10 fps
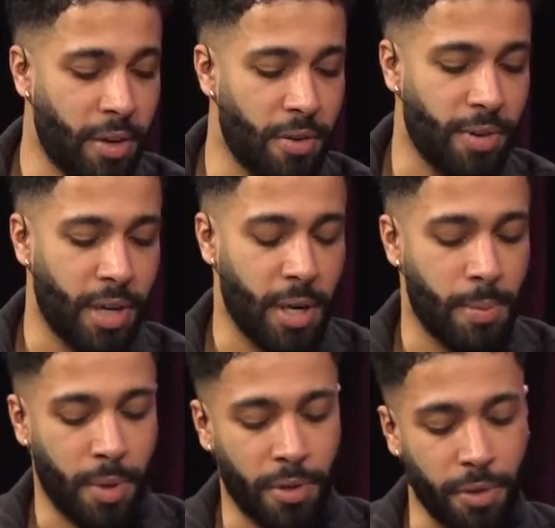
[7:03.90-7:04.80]
of a
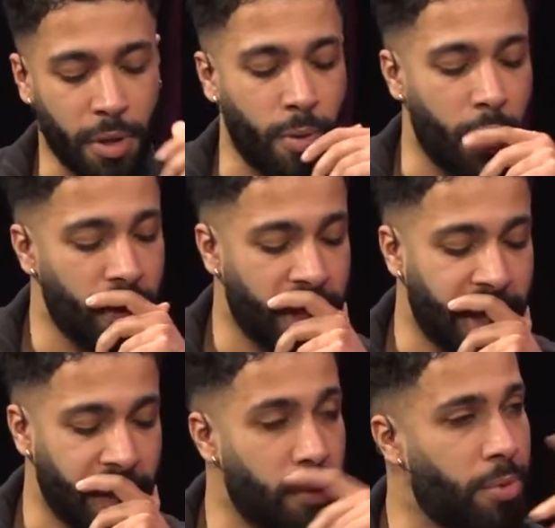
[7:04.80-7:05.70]
quote
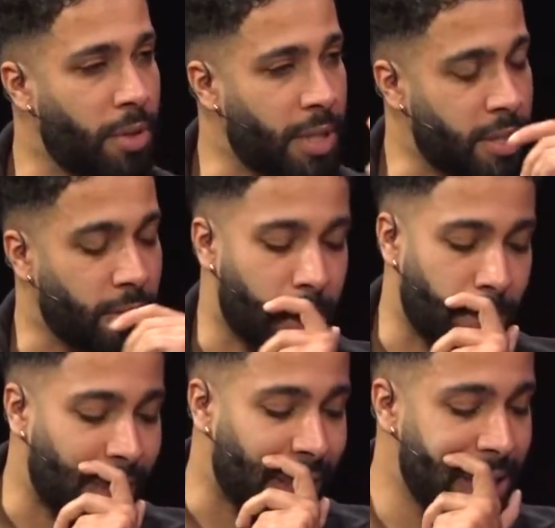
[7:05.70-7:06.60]
that you put on
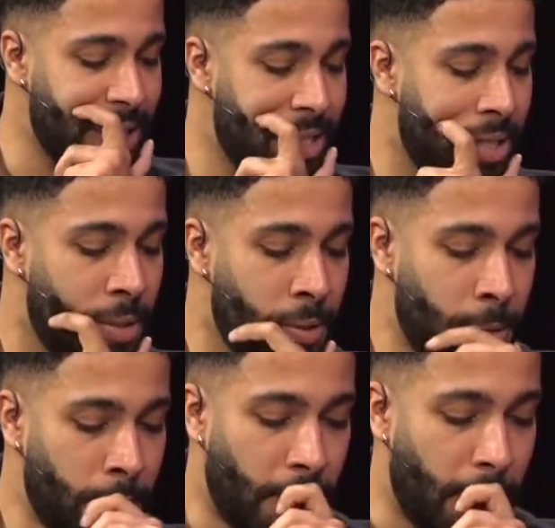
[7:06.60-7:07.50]
Instagram, Clarice,
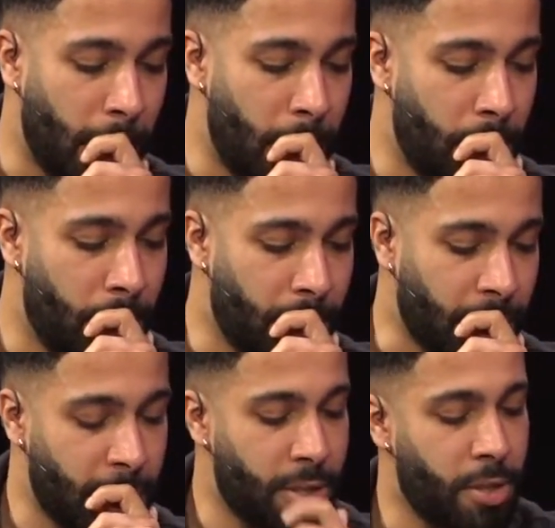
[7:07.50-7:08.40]

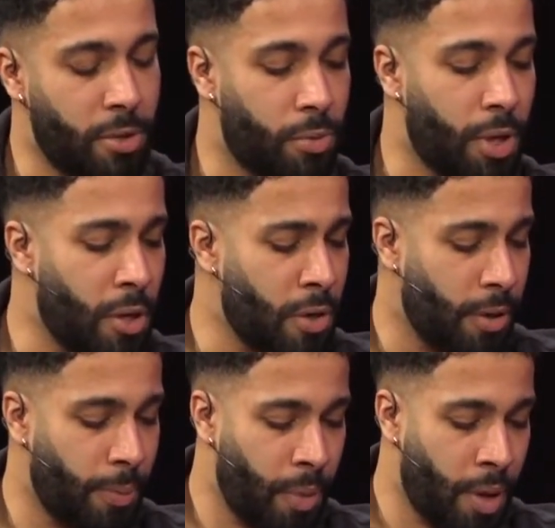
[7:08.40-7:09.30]
because you wrote,
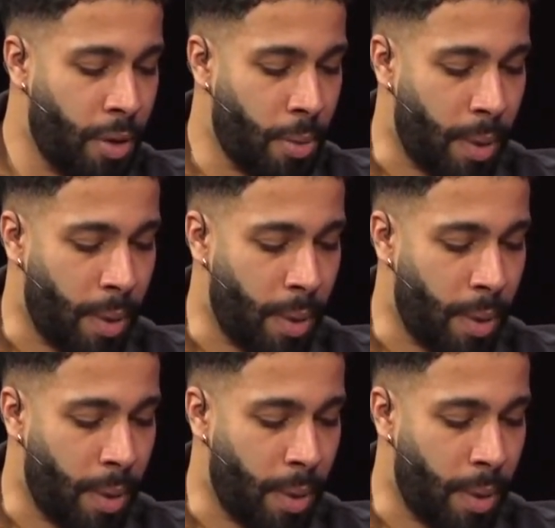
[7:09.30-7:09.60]
"My